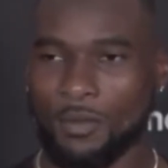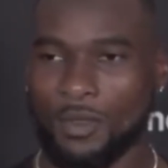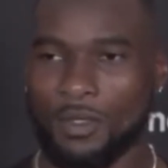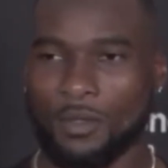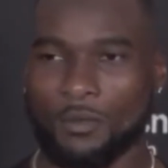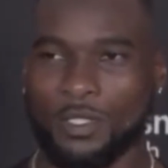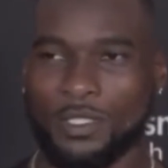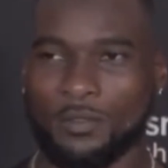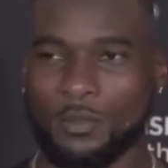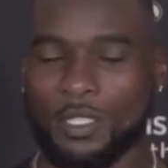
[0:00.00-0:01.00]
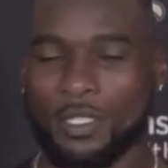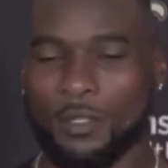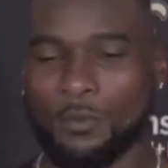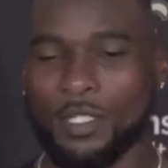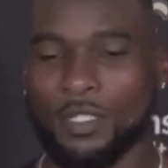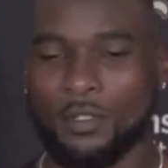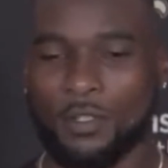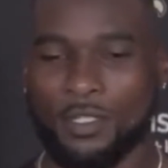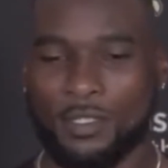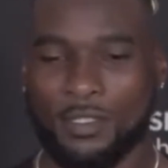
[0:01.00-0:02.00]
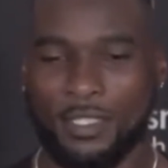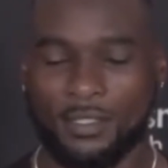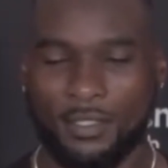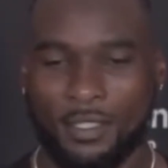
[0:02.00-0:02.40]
wasn't really a winning organization.